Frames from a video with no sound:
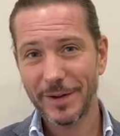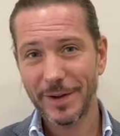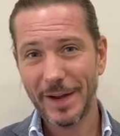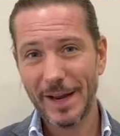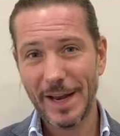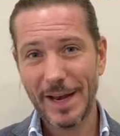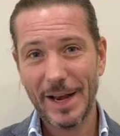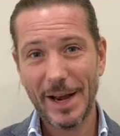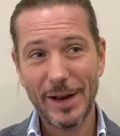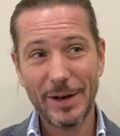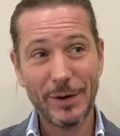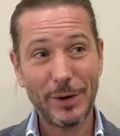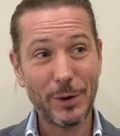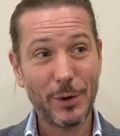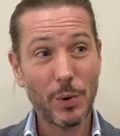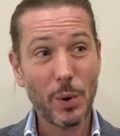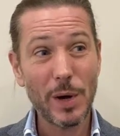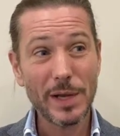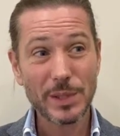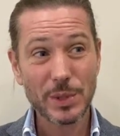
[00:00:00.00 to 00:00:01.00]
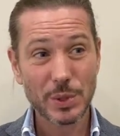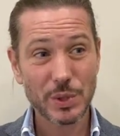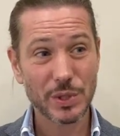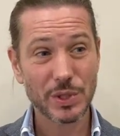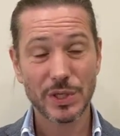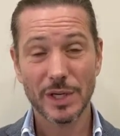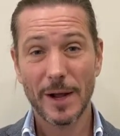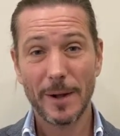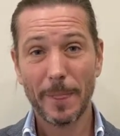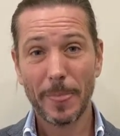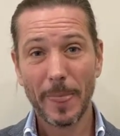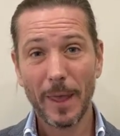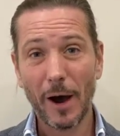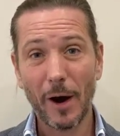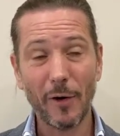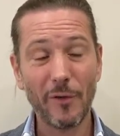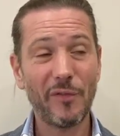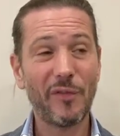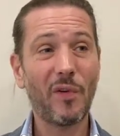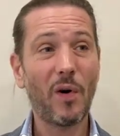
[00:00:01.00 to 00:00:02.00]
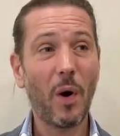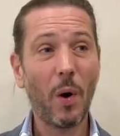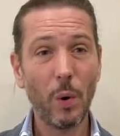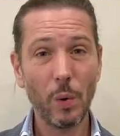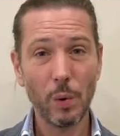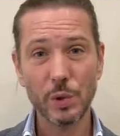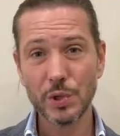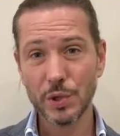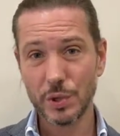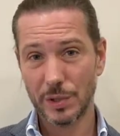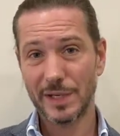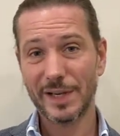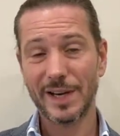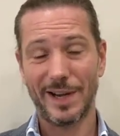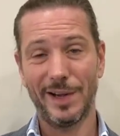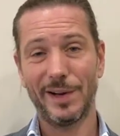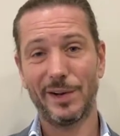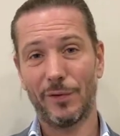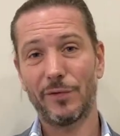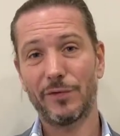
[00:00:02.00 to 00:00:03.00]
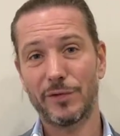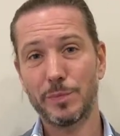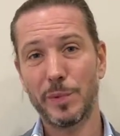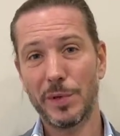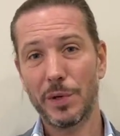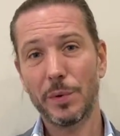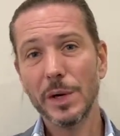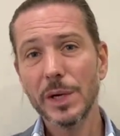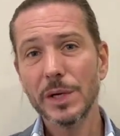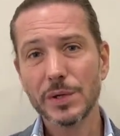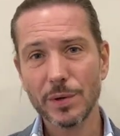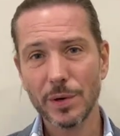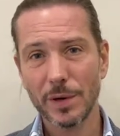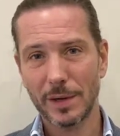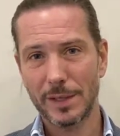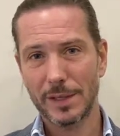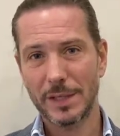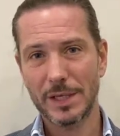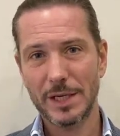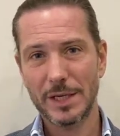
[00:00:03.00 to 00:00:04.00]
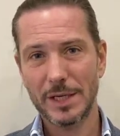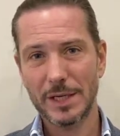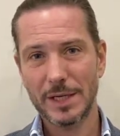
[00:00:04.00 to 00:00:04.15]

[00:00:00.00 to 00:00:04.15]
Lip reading: in the quest of all kind of spirituality.